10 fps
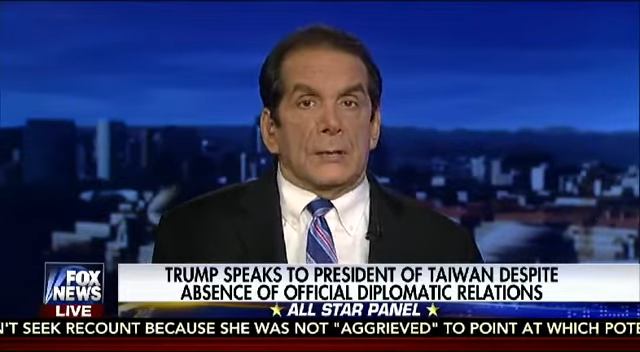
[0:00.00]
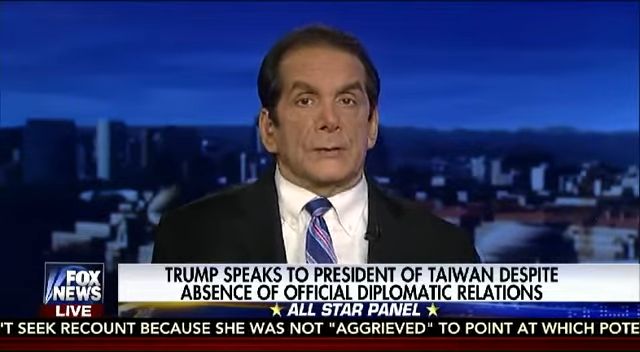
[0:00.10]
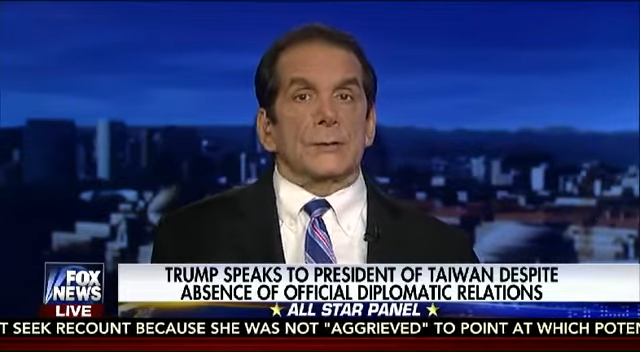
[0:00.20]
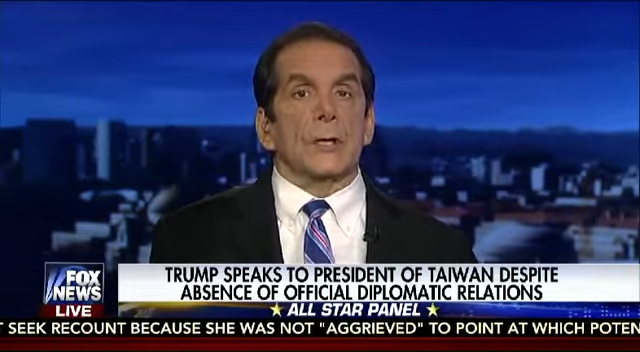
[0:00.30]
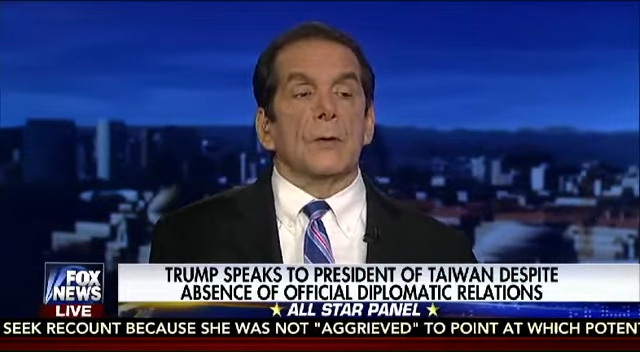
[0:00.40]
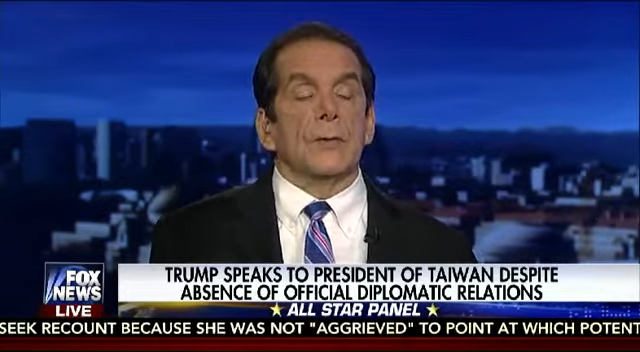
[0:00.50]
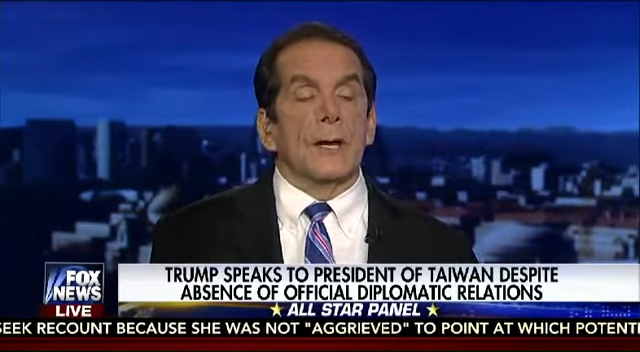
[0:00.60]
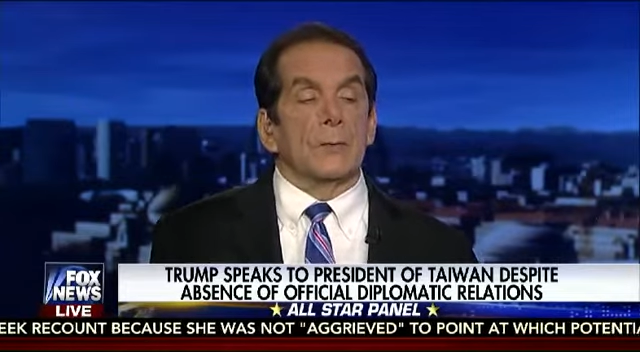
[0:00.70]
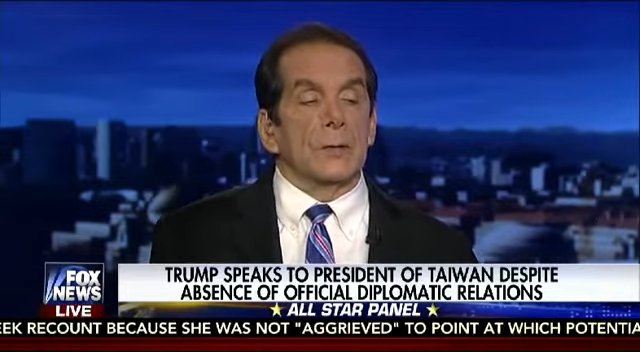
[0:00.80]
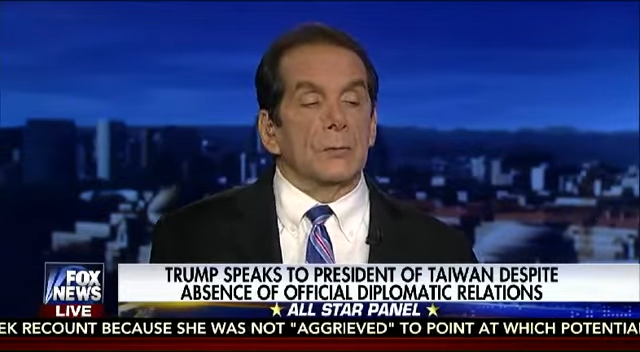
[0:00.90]
so
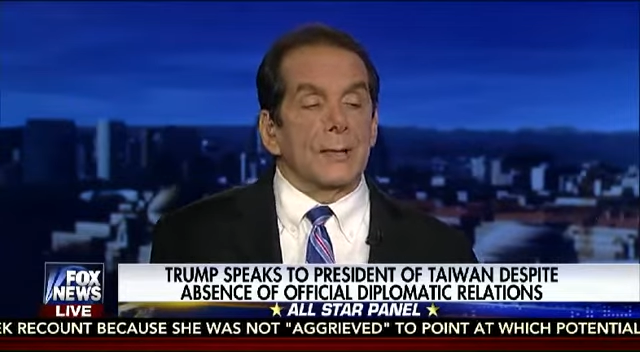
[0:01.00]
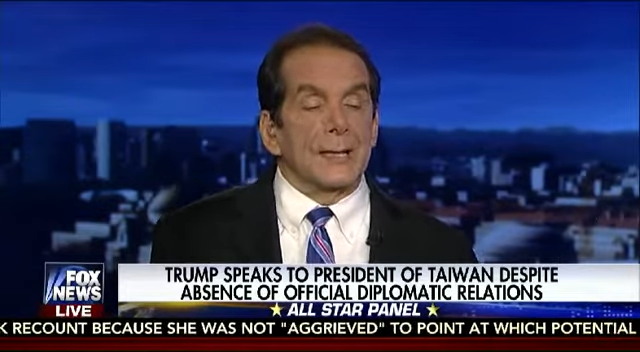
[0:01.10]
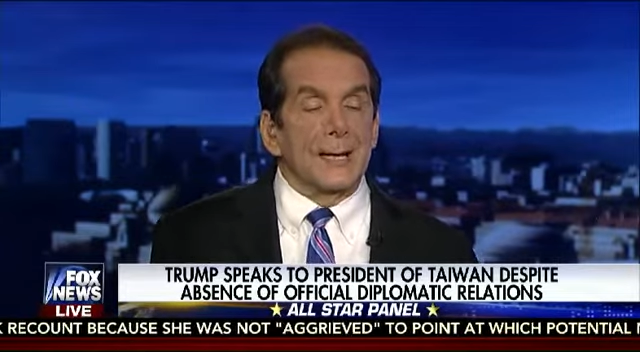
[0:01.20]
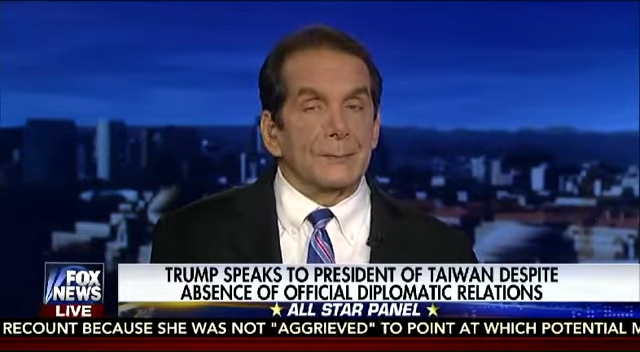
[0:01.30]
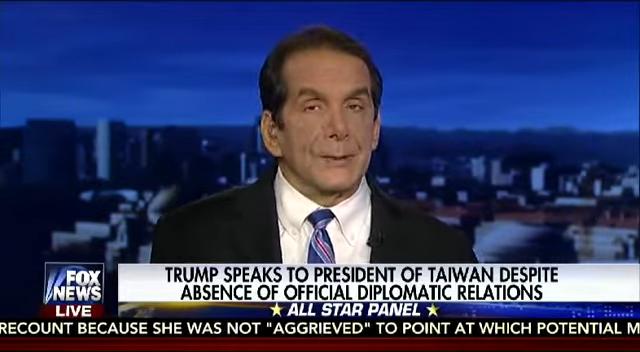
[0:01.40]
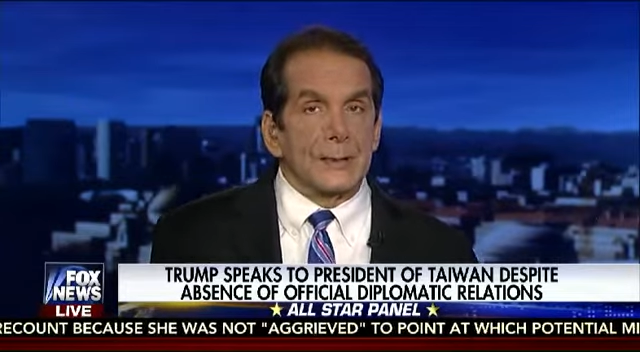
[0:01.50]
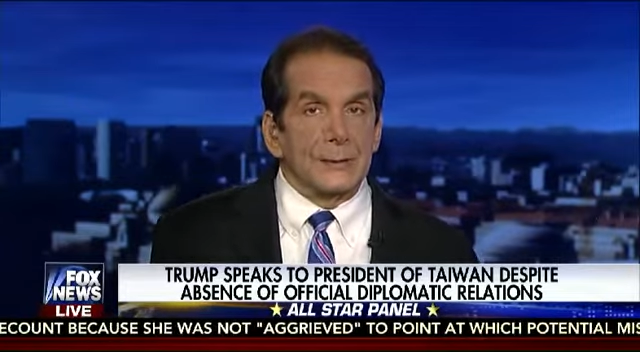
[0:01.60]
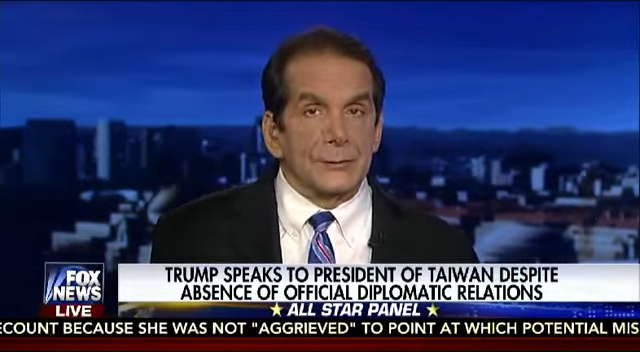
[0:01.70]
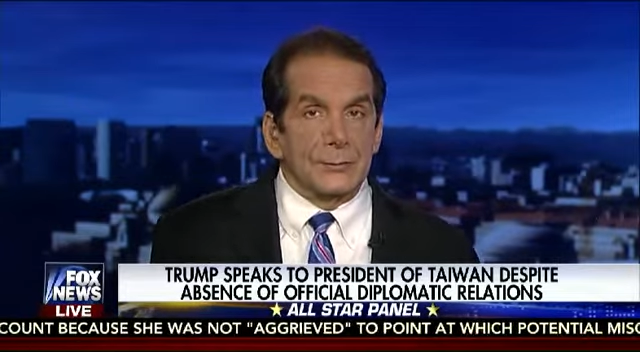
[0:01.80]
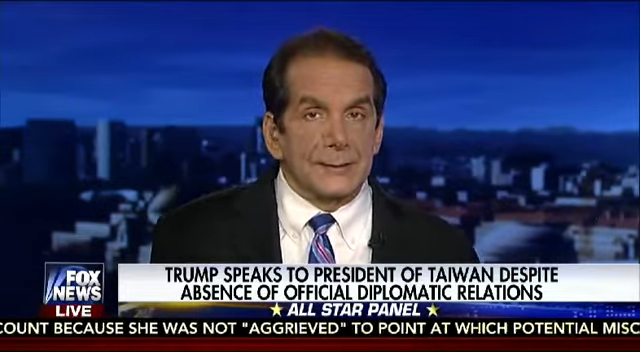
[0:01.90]
that we would not be
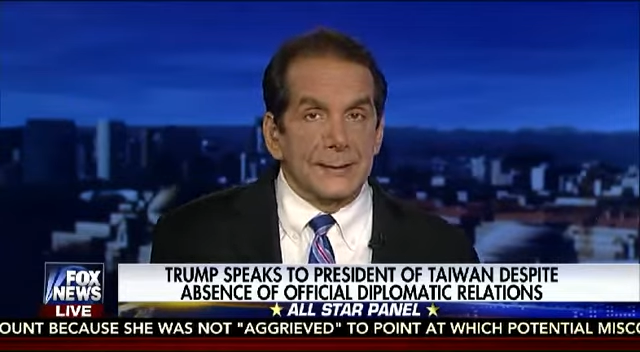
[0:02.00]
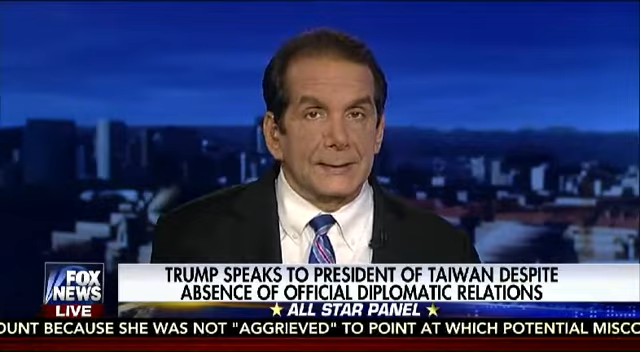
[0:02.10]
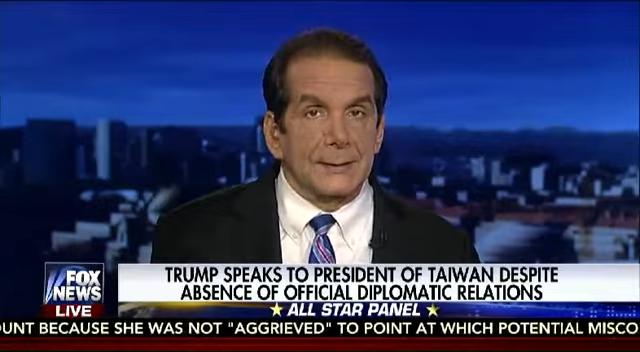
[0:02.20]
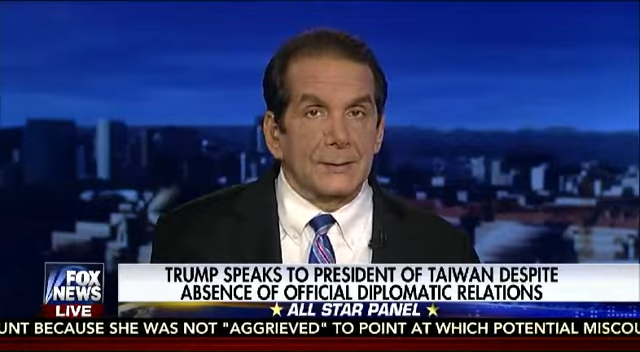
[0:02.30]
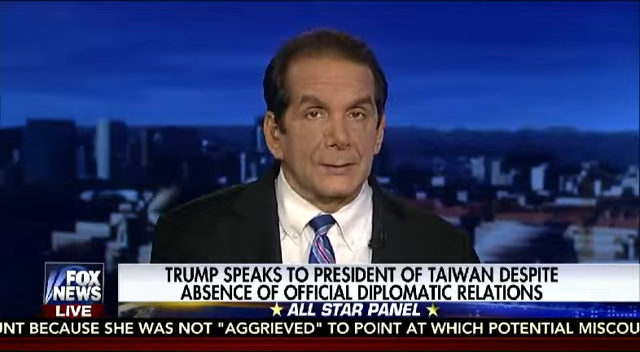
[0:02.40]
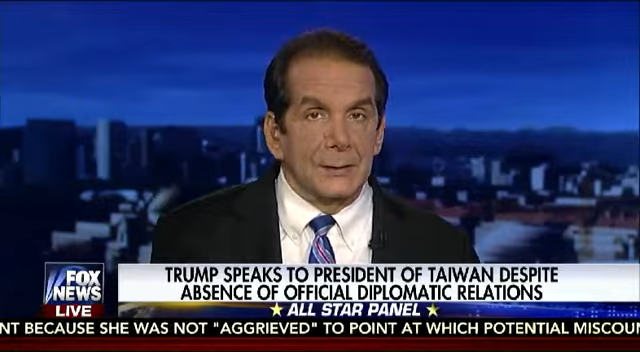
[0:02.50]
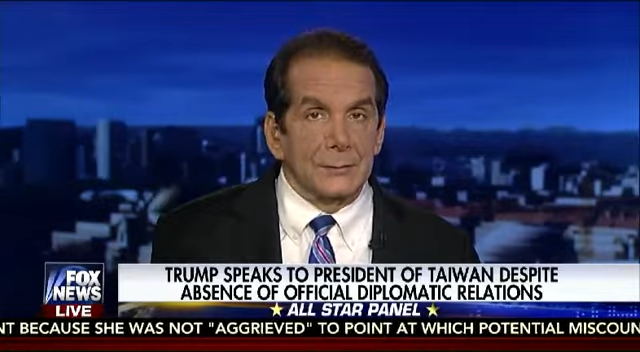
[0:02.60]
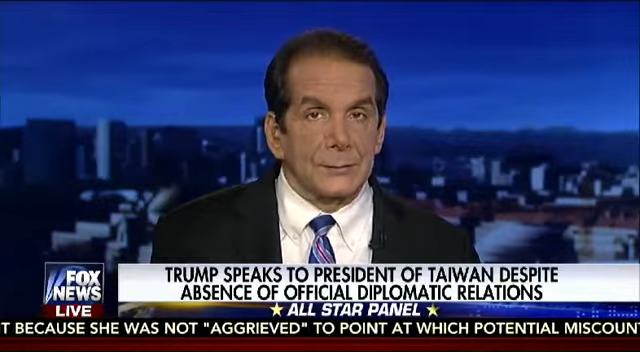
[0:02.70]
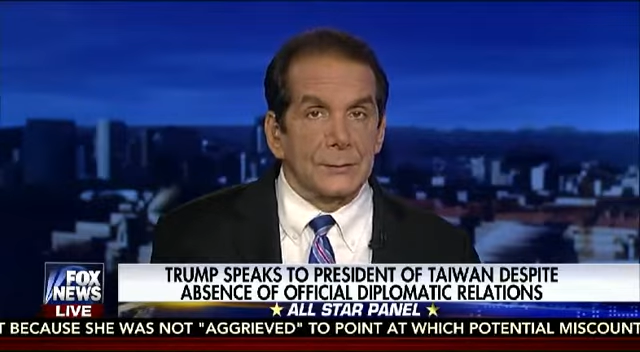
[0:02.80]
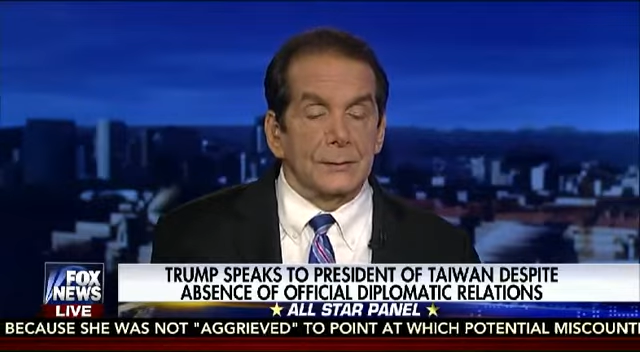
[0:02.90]
contradicting the
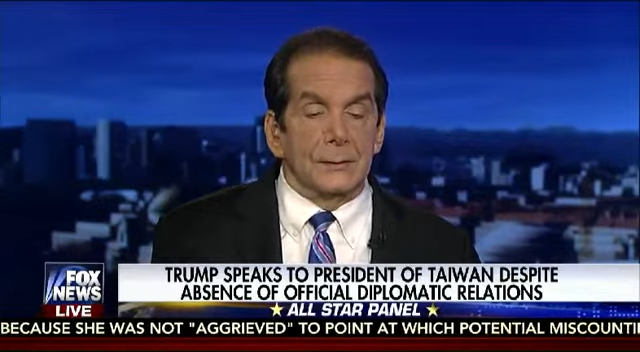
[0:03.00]
notion